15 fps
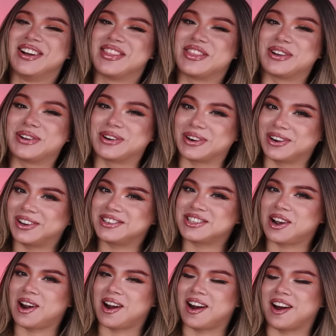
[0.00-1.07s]
the girls
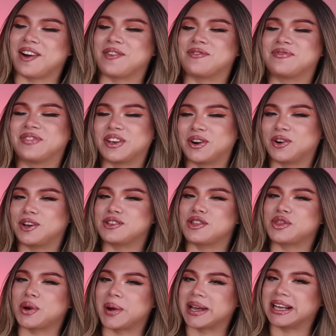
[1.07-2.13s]
are the girls are
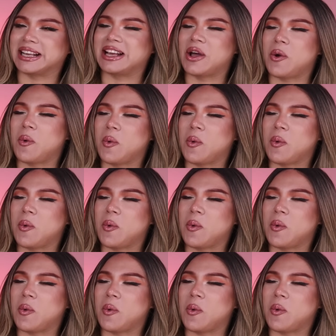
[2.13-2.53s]
throwing